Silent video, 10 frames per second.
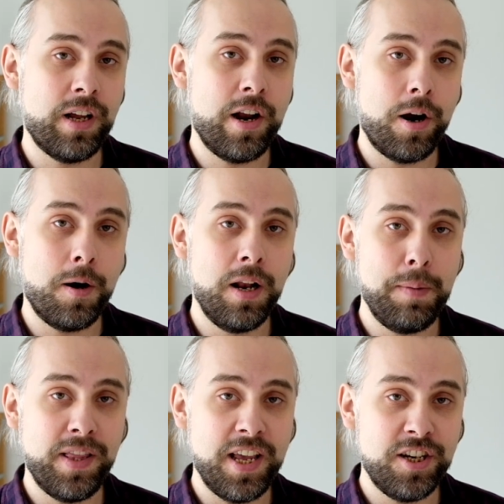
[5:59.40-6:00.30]
other
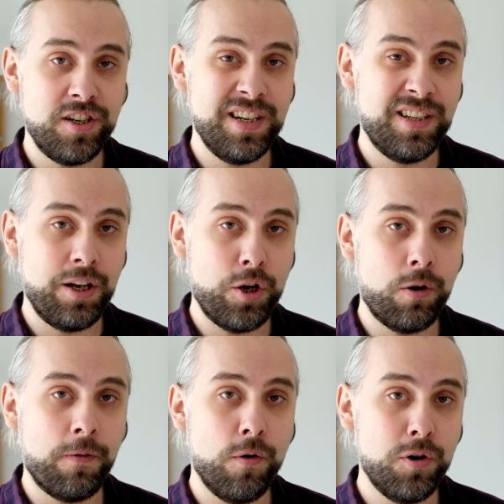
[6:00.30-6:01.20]
limitation is that you
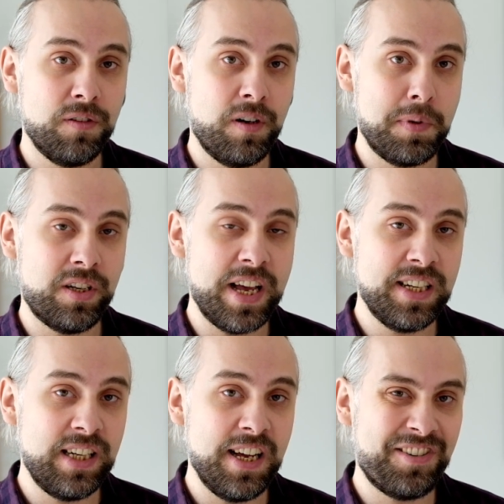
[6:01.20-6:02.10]
cannot focus very
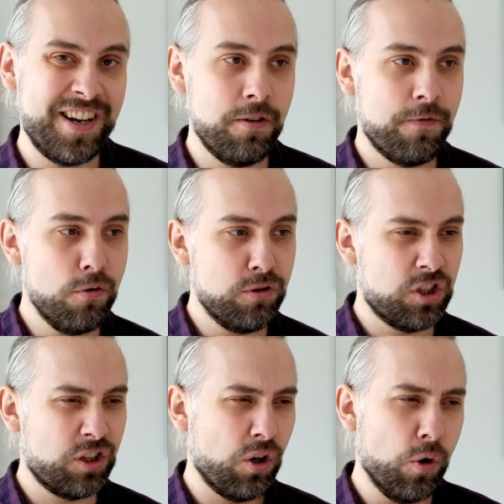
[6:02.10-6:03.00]
precisely. I tried to
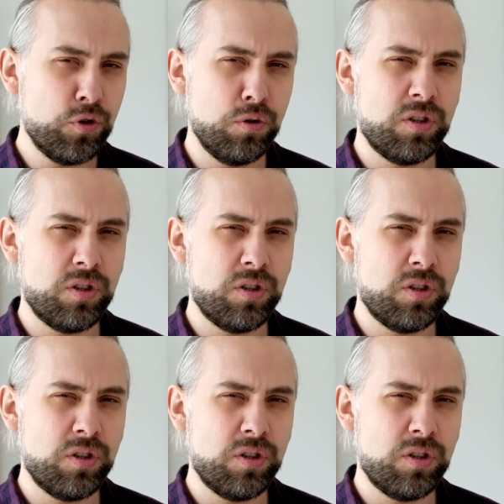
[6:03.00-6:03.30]
focus close onto